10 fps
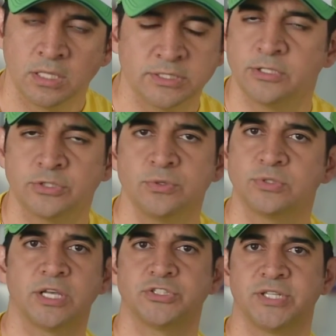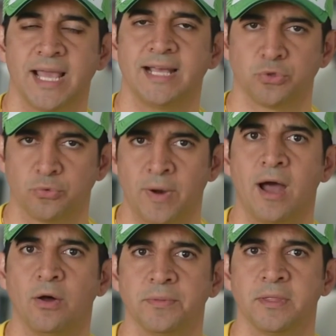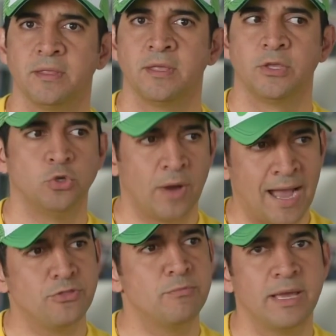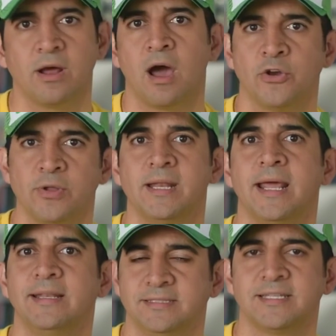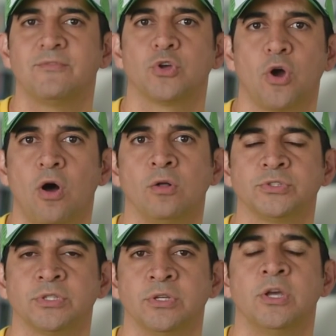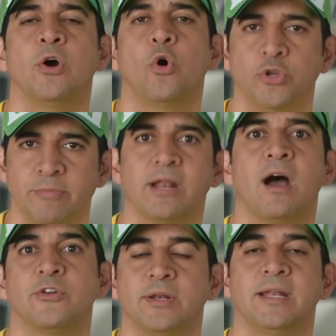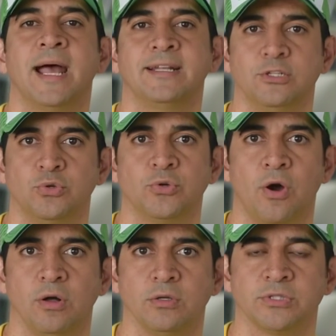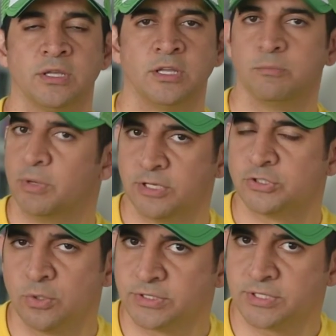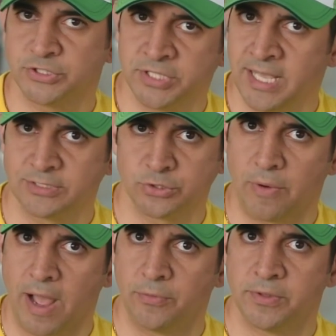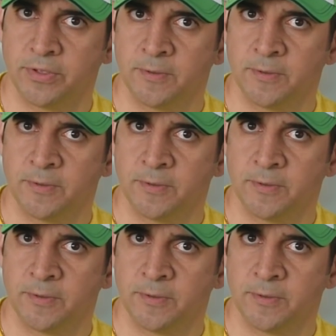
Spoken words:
I said, there's no such thing as around. You either made 187 calls or you made 192 calls, but there's no such thing as around.